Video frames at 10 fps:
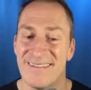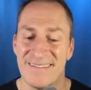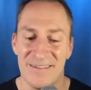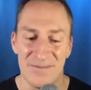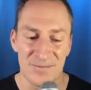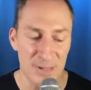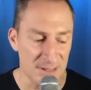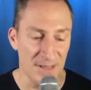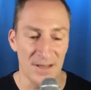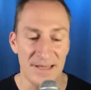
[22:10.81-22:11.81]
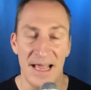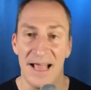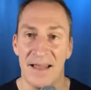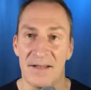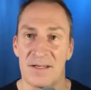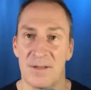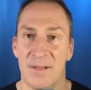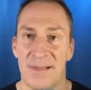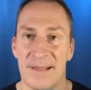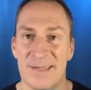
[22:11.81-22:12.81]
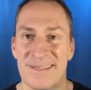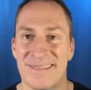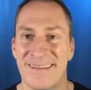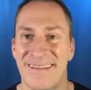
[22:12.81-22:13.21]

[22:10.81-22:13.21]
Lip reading: recently added to the list